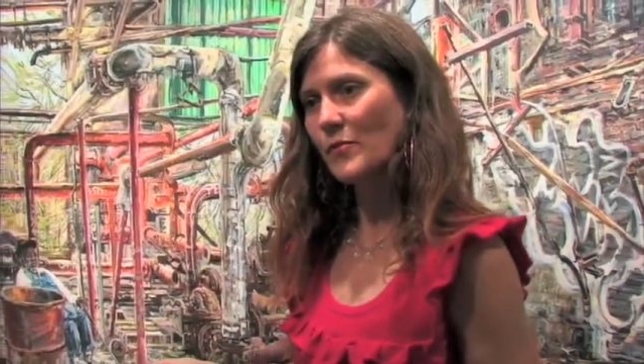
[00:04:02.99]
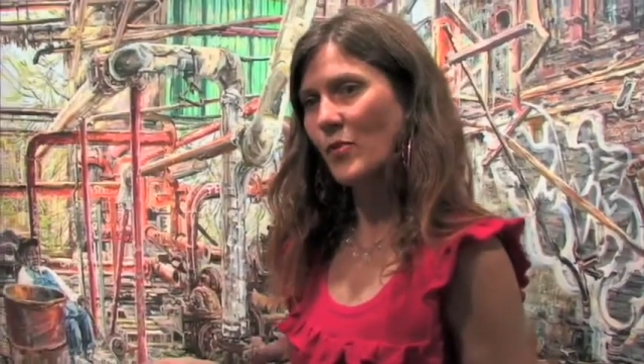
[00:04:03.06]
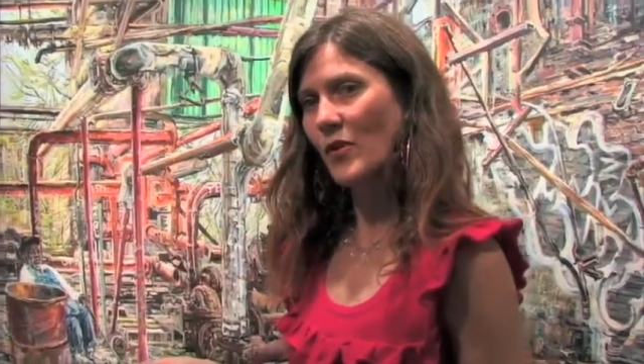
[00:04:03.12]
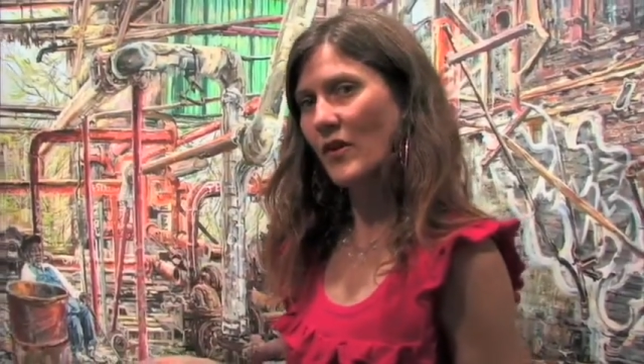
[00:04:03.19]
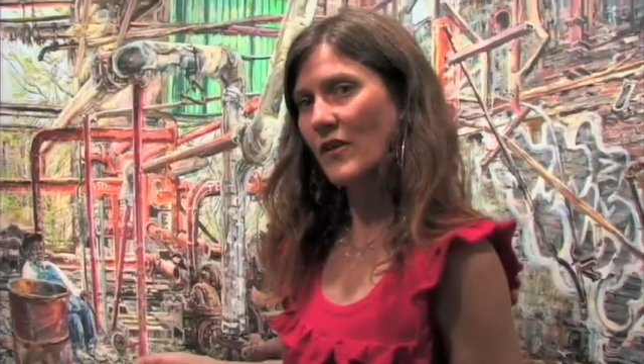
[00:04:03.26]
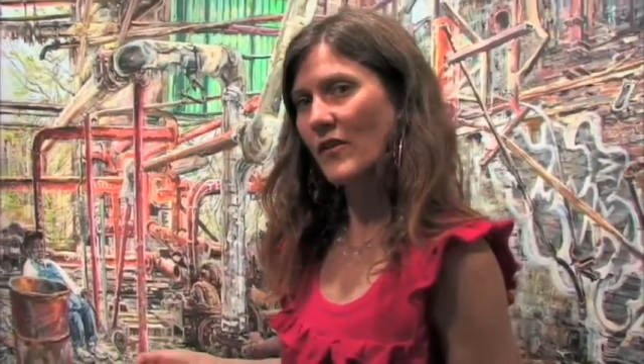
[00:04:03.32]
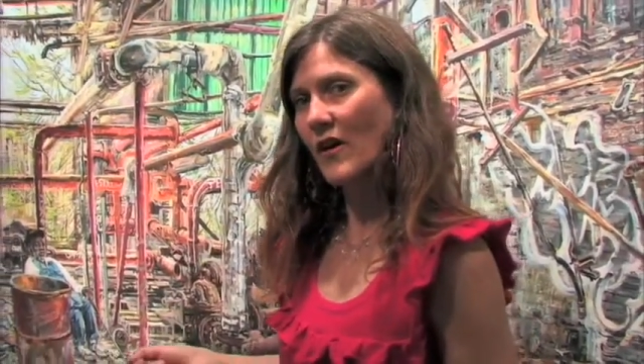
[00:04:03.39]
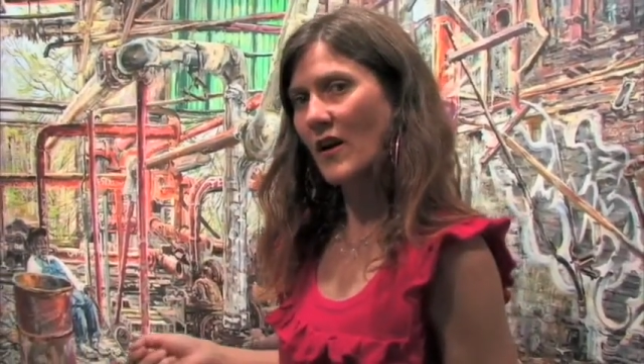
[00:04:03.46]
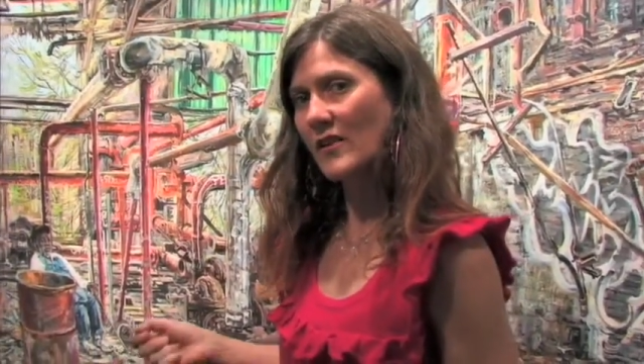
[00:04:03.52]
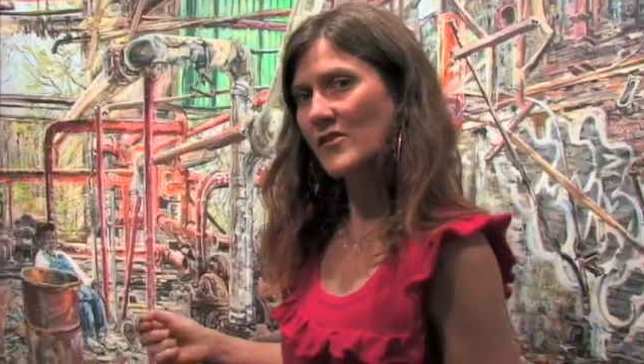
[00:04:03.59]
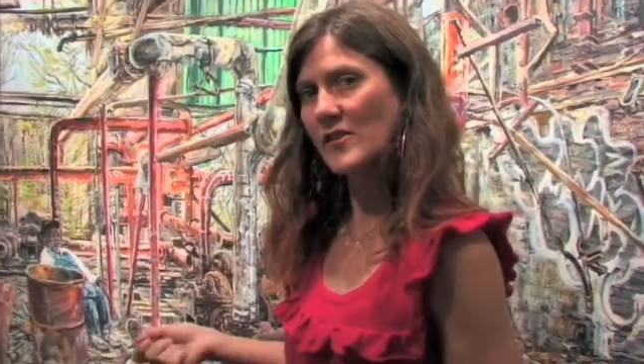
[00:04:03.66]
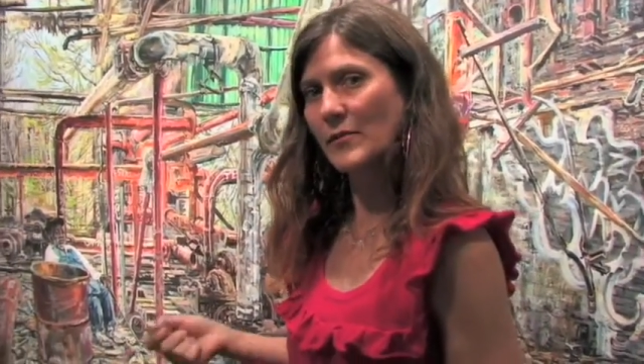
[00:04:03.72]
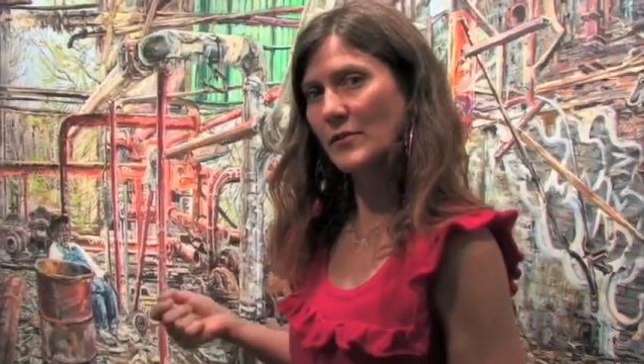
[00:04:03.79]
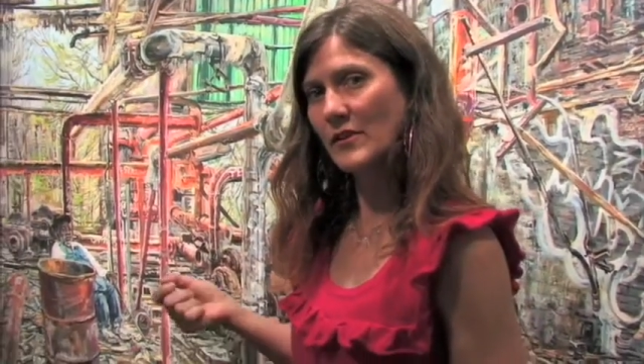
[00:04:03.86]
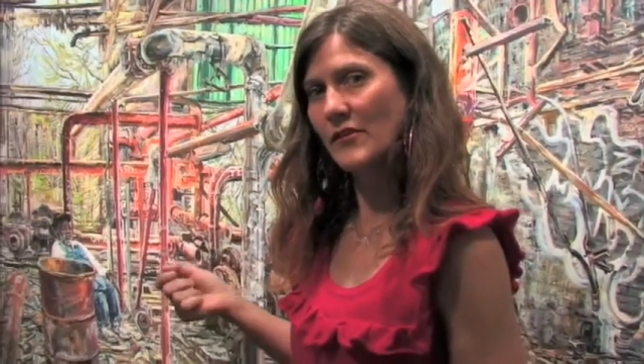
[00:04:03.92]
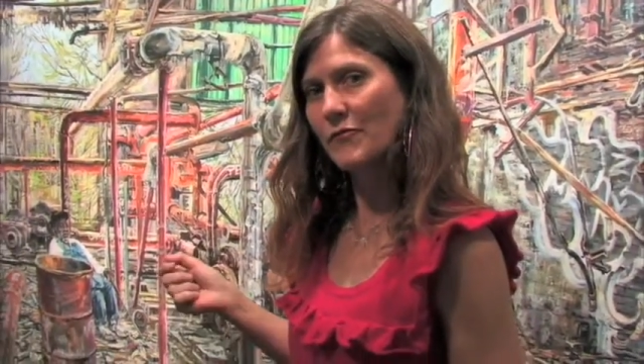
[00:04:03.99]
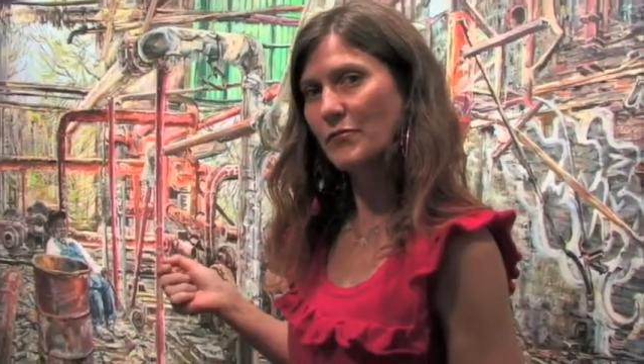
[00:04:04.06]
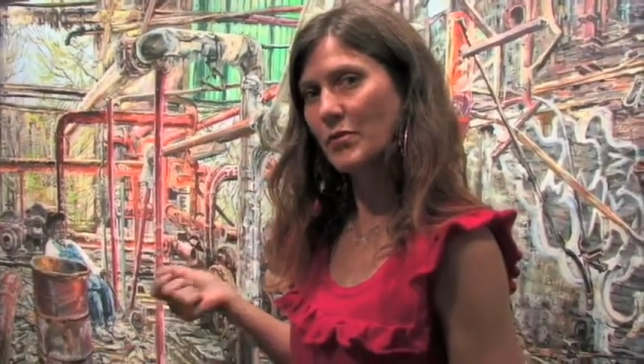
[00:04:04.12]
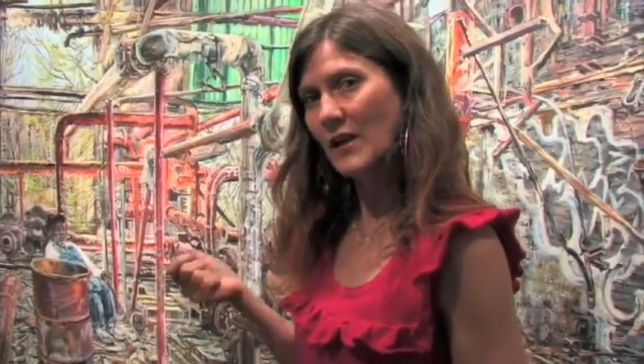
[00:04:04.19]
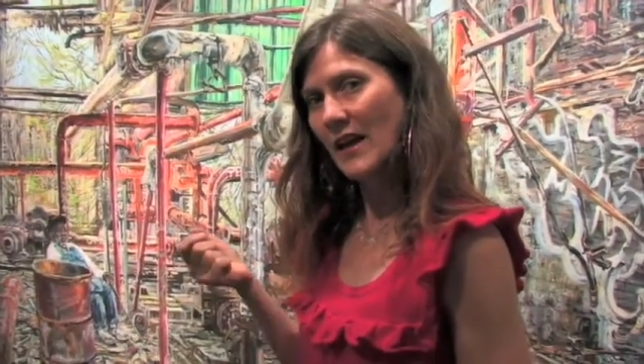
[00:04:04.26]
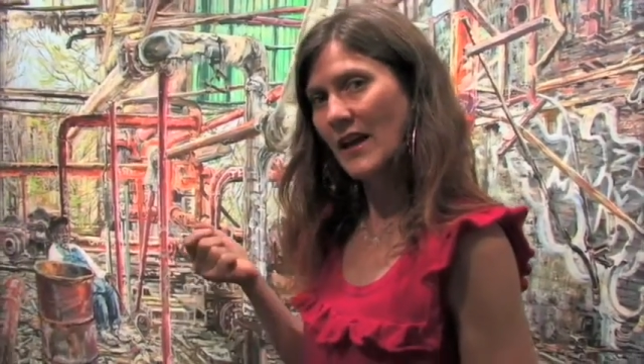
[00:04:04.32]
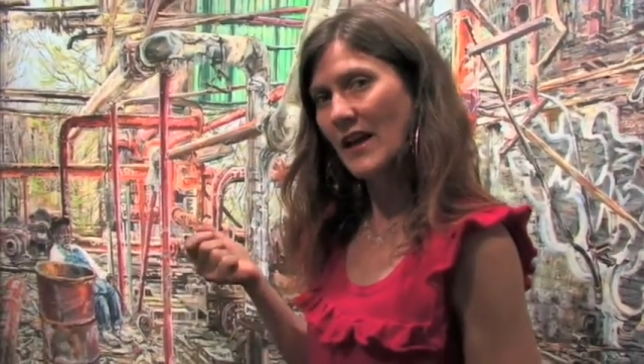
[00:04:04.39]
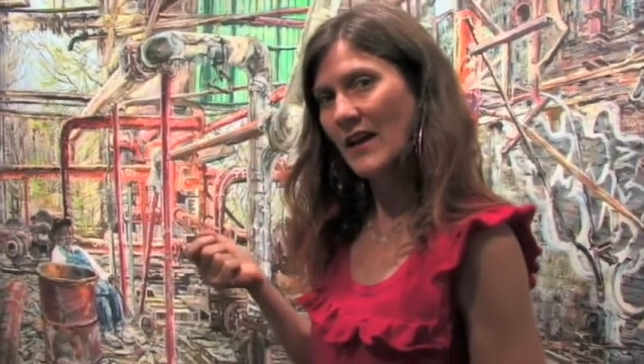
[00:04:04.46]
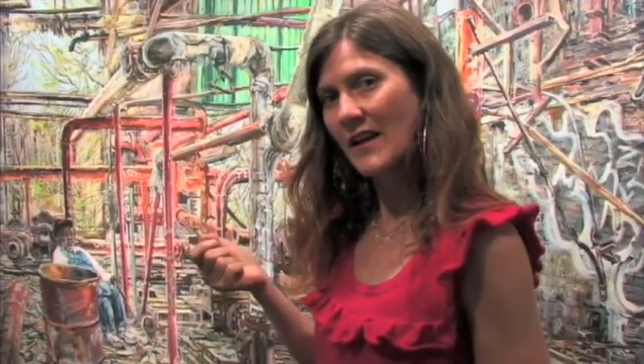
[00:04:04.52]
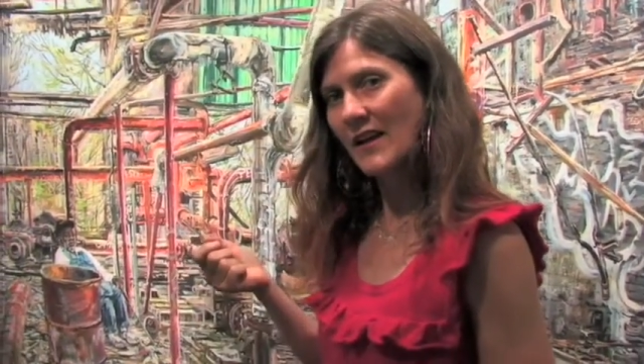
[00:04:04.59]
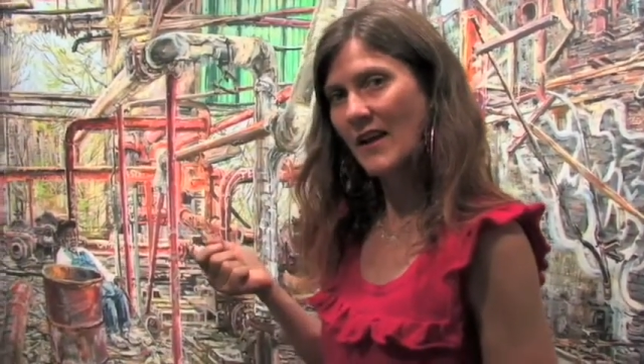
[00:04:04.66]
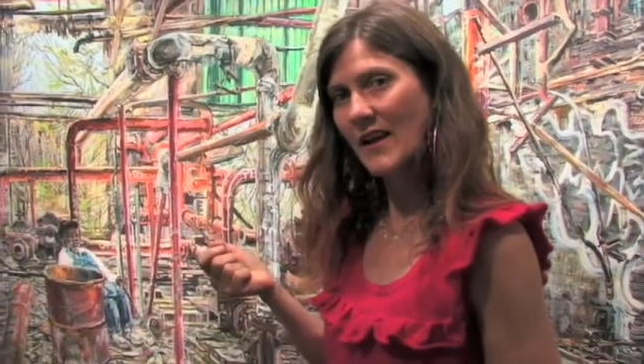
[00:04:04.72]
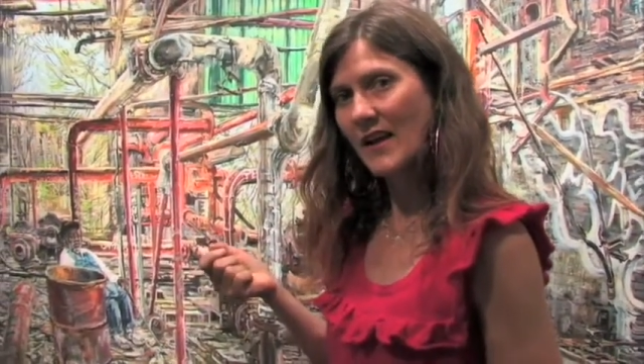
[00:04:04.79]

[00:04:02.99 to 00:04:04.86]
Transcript: more a symbol of play,